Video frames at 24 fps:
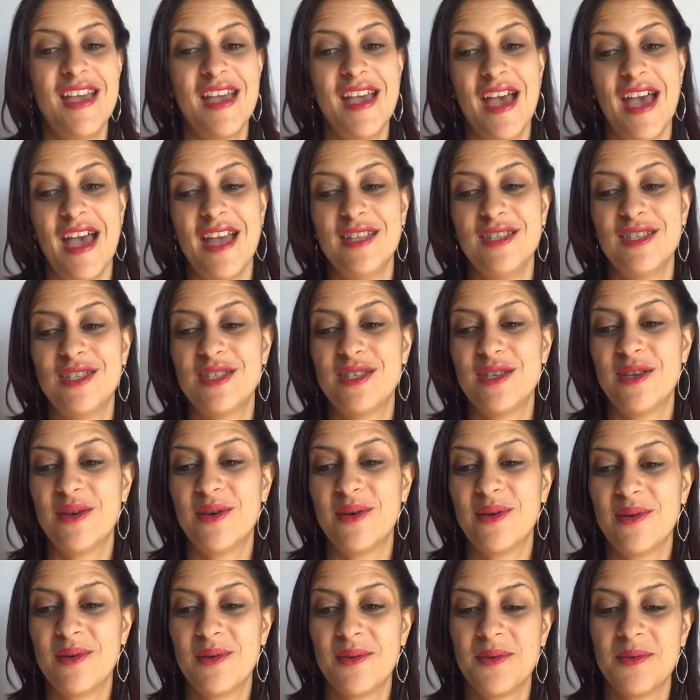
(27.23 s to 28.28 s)
And
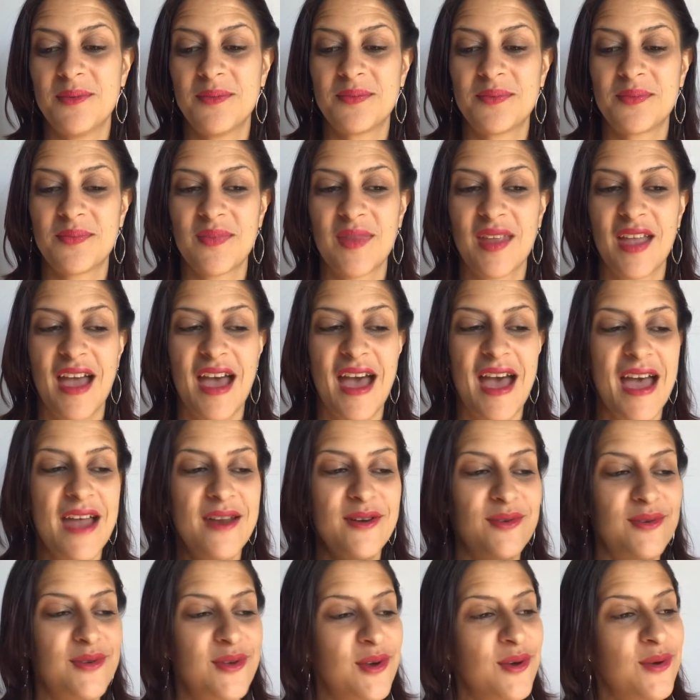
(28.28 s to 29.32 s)
so I
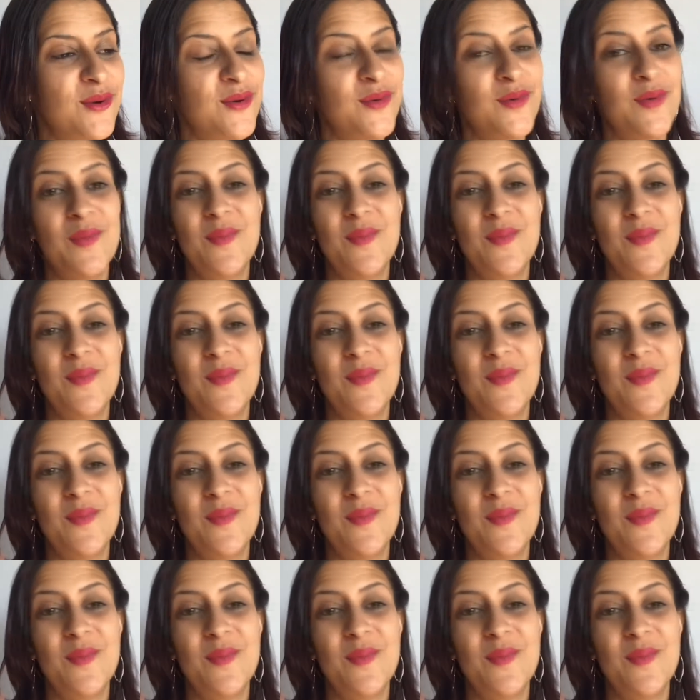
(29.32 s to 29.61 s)
don't know,